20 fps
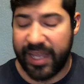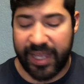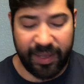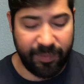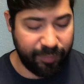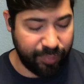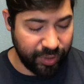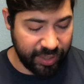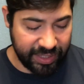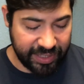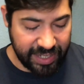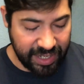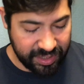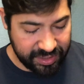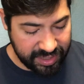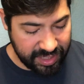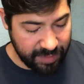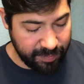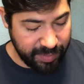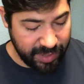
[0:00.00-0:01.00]
and put it down
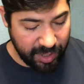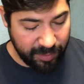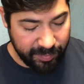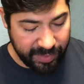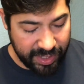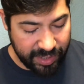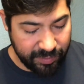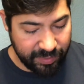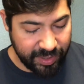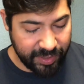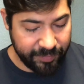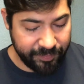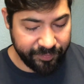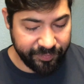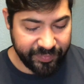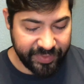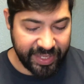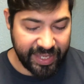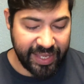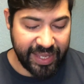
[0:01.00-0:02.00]
to the bare minimum,